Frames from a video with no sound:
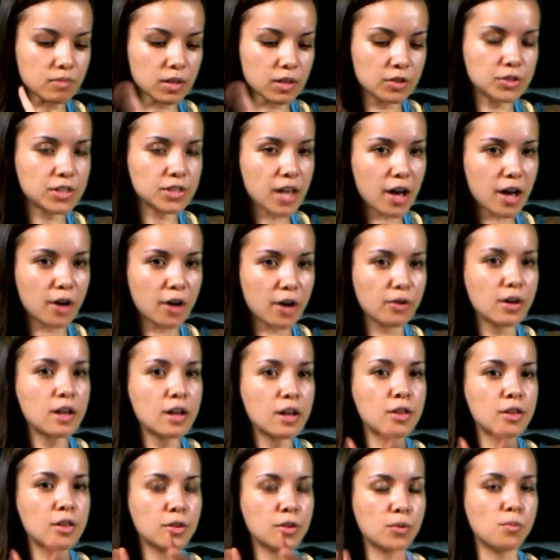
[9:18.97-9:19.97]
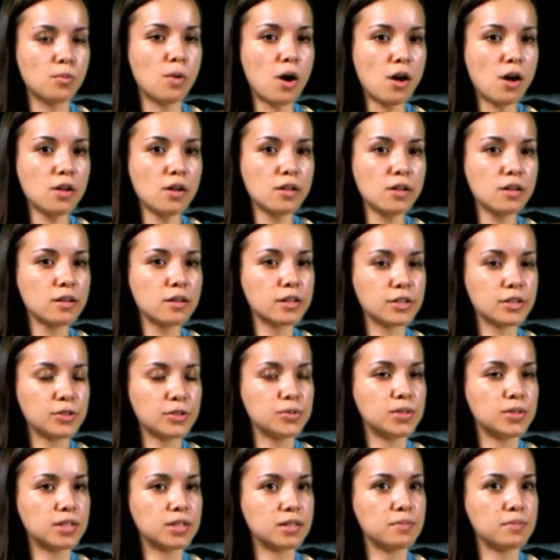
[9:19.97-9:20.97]
So, the wall
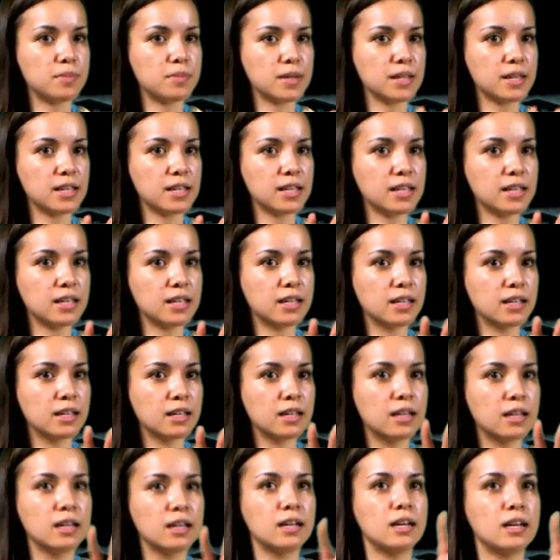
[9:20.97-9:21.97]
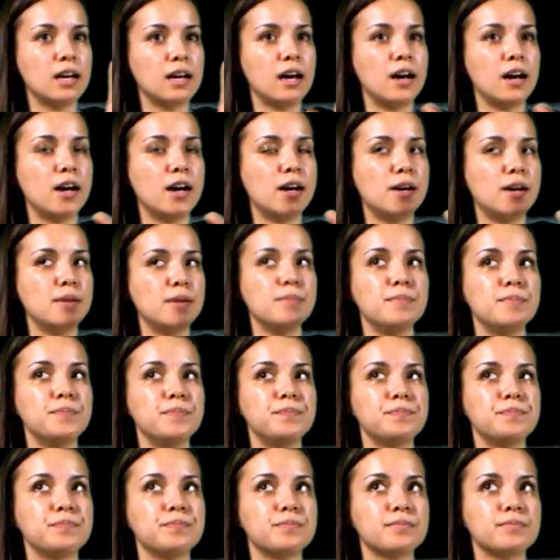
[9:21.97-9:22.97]
used to be, um,
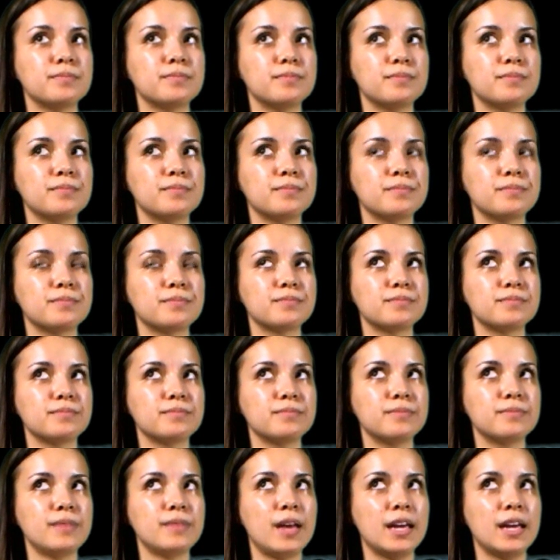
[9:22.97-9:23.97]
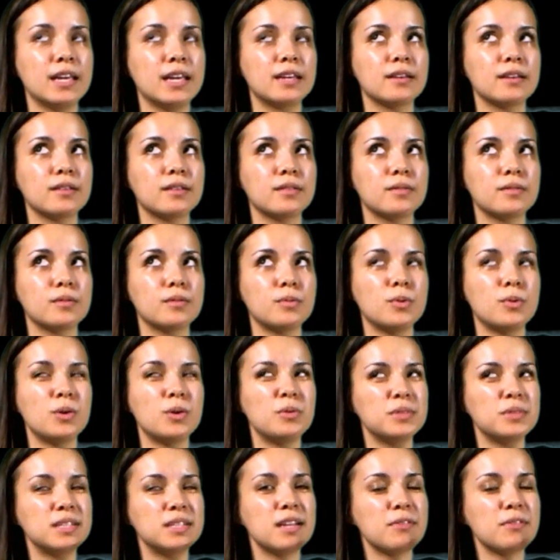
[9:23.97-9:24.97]
like, well, it
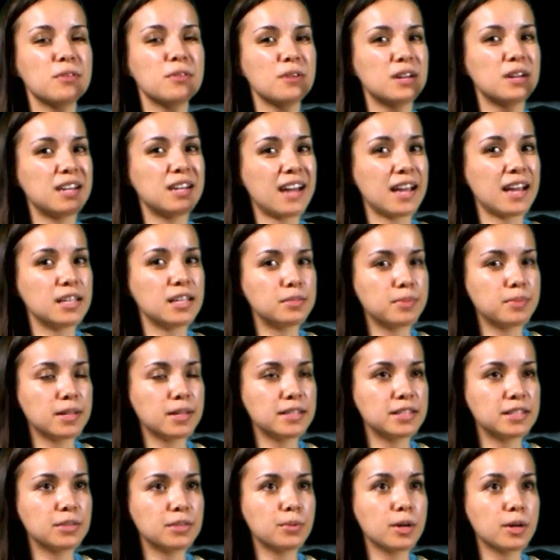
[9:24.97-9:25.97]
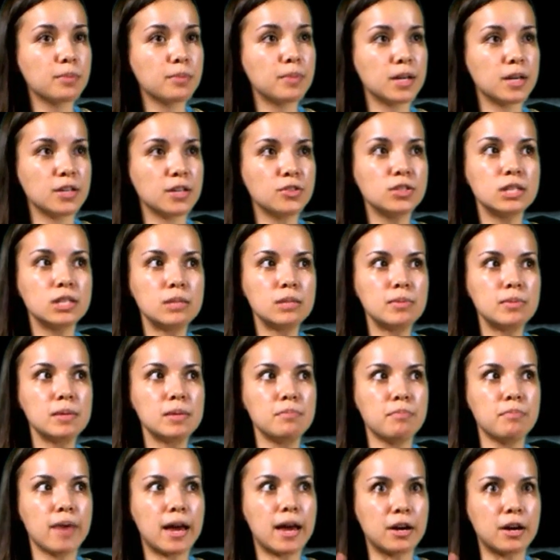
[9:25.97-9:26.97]
was never a nice place to work, but it used to be
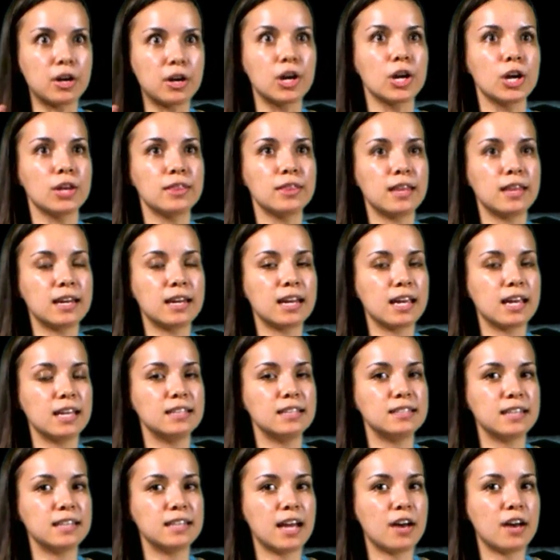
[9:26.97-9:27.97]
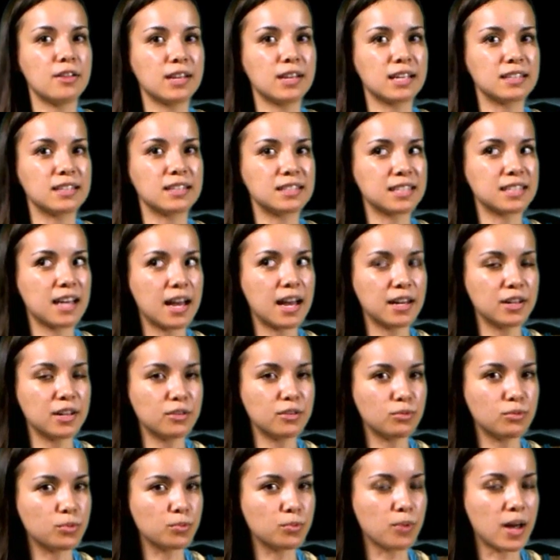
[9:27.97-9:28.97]
better than it is now. Like it's kind
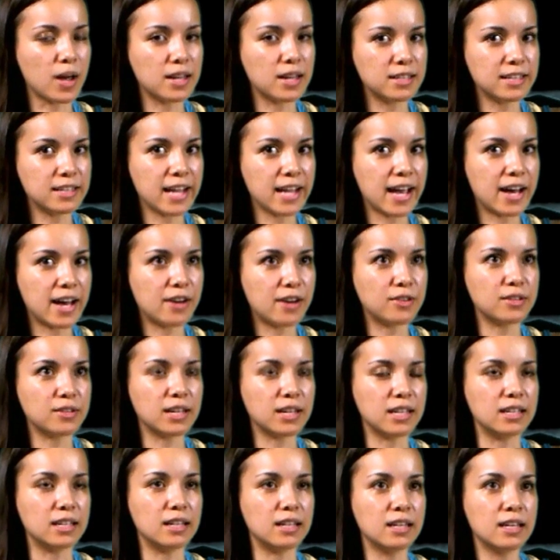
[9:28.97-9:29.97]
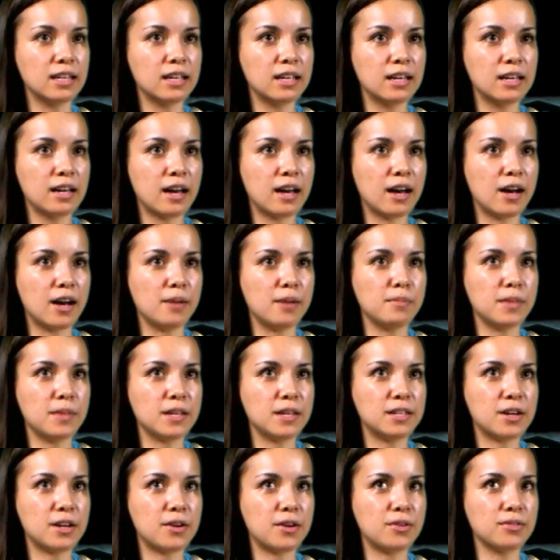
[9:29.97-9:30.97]
of run down, and um, they
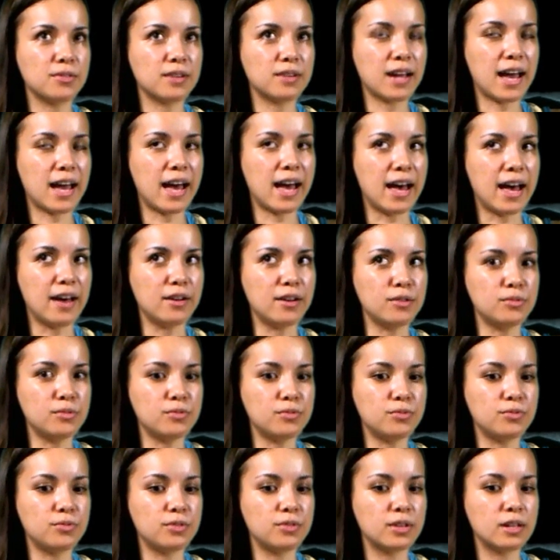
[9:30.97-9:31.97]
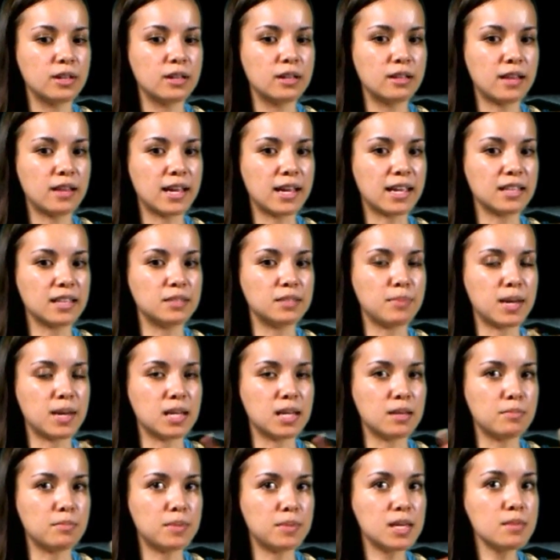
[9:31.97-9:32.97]
don't have like as
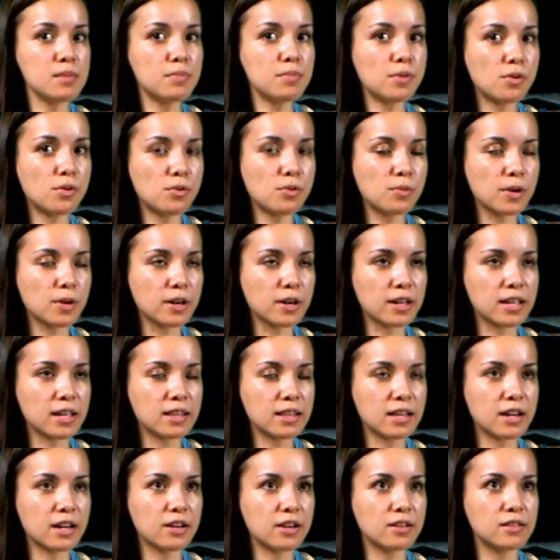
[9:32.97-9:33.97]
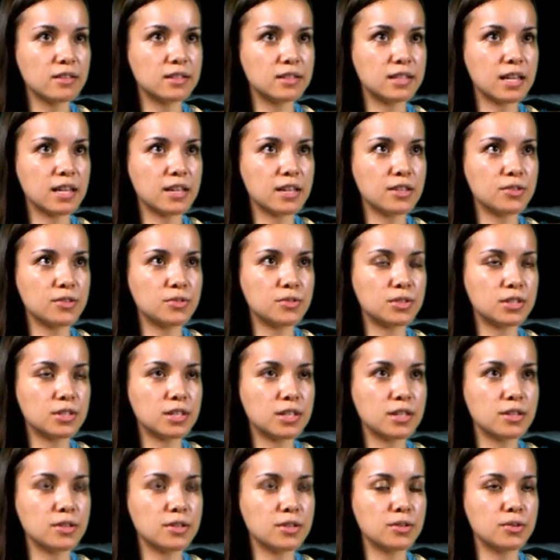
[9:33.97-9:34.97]
many people working there as they used
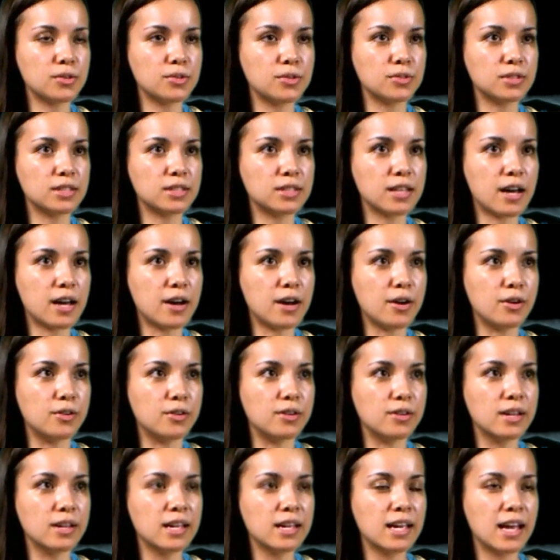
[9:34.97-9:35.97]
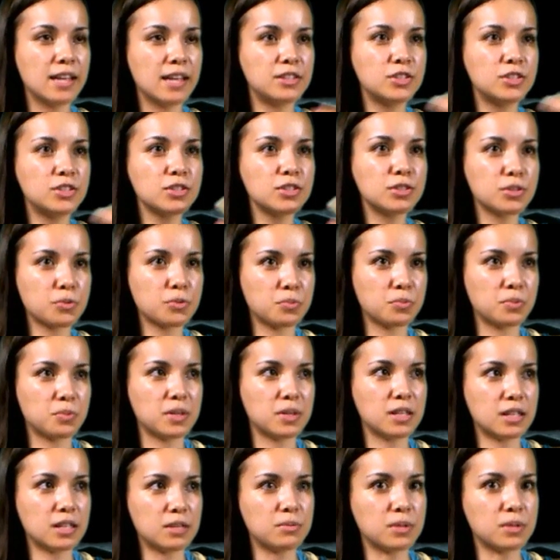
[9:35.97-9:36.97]
to. So it's just a
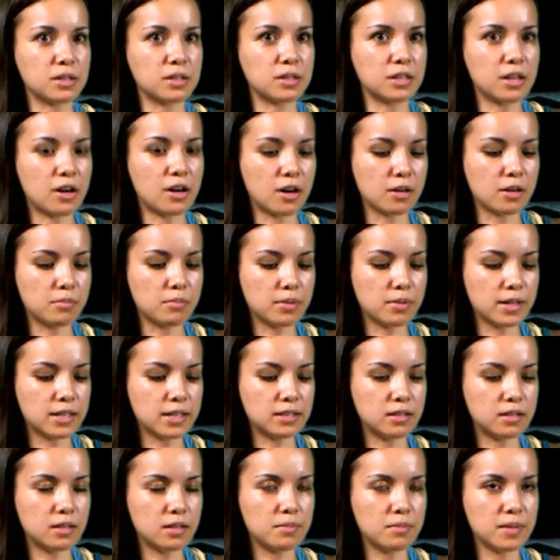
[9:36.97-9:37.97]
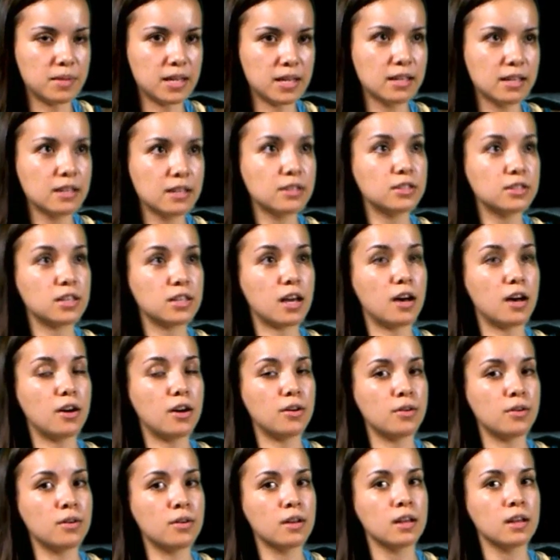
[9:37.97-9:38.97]
really, really hard place to be.
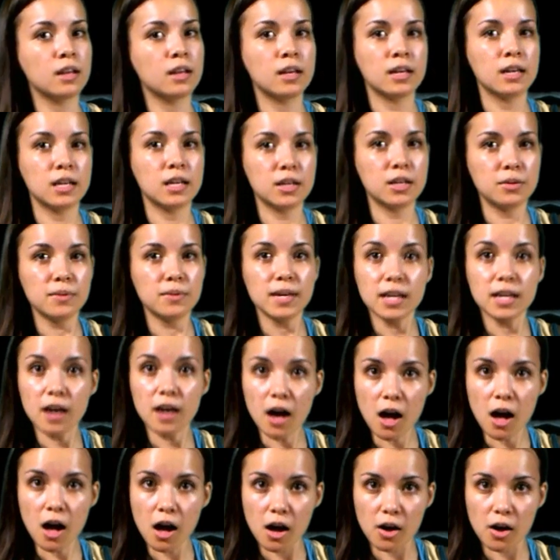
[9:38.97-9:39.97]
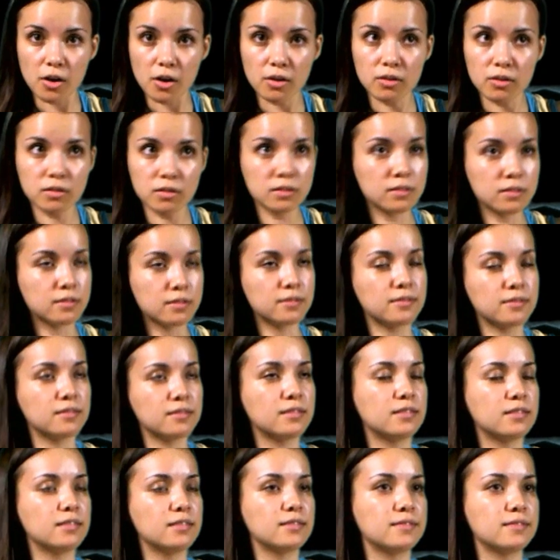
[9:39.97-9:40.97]
So here we go
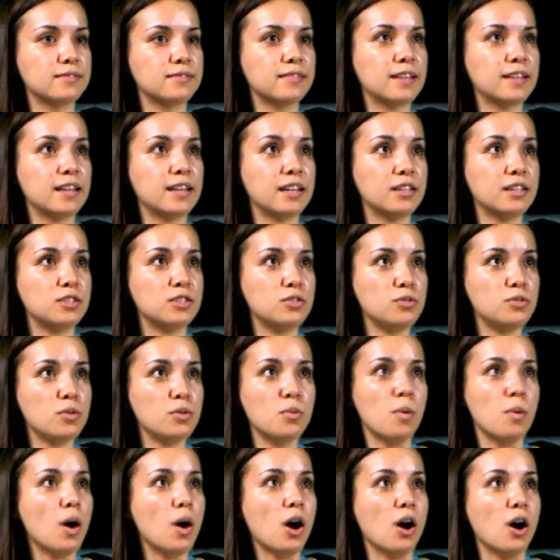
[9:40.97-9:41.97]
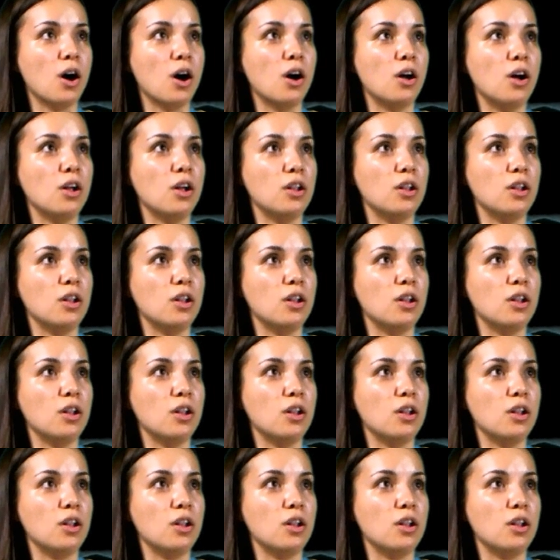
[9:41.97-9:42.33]
to the wall.